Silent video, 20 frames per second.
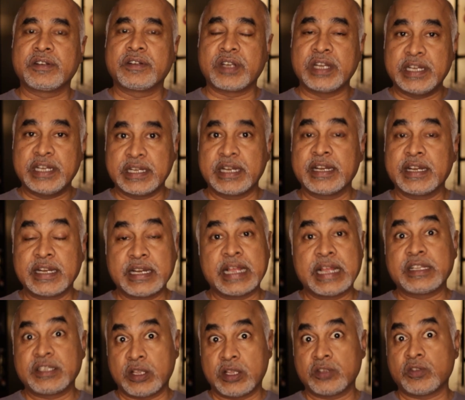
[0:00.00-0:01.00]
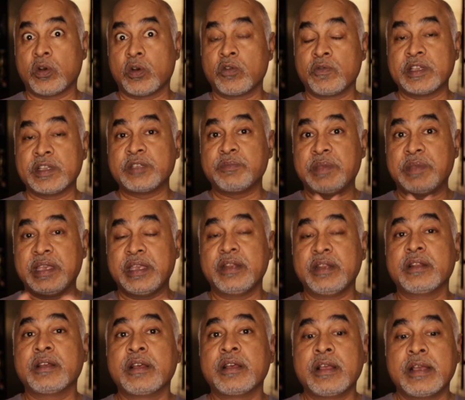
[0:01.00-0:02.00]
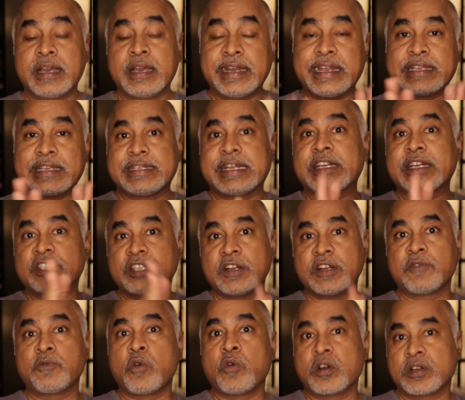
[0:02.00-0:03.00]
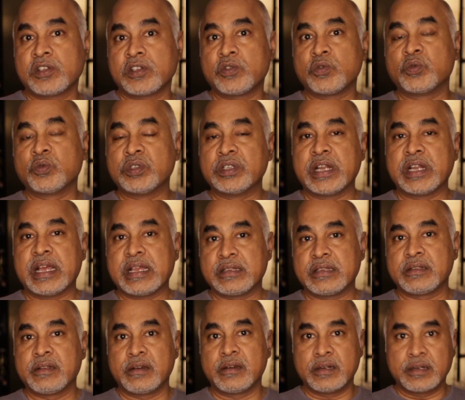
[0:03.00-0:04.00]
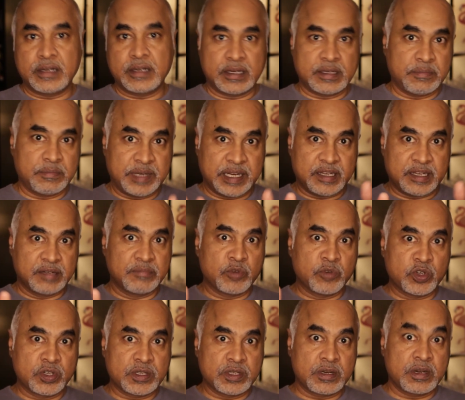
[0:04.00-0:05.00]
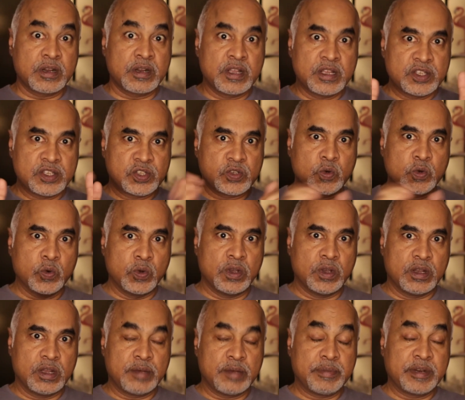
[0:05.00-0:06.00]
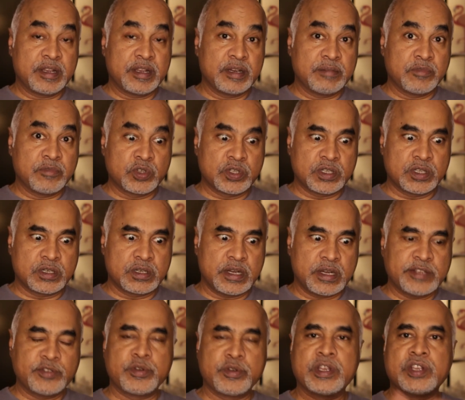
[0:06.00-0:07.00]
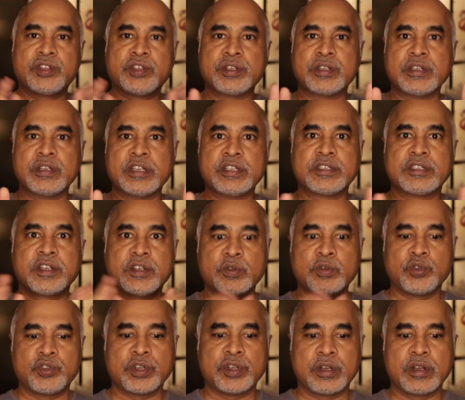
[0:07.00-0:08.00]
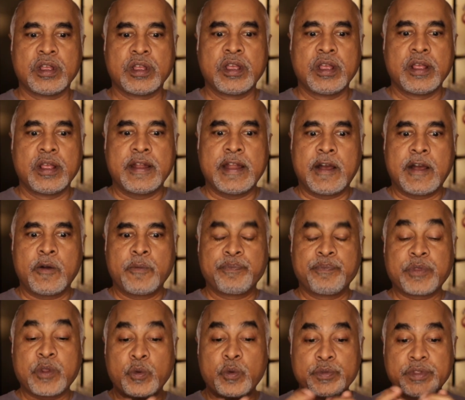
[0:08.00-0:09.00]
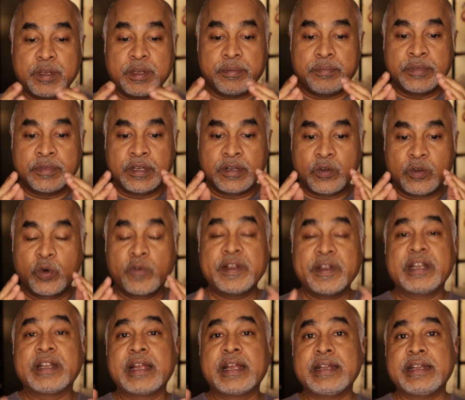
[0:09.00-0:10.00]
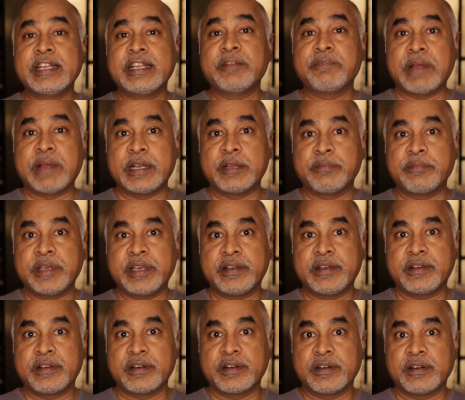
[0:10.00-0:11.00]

treated and has always been an extension of what a student has learned at a brick and mortar school, a brick and mortar education institution. Now, the COVID-19 pandemic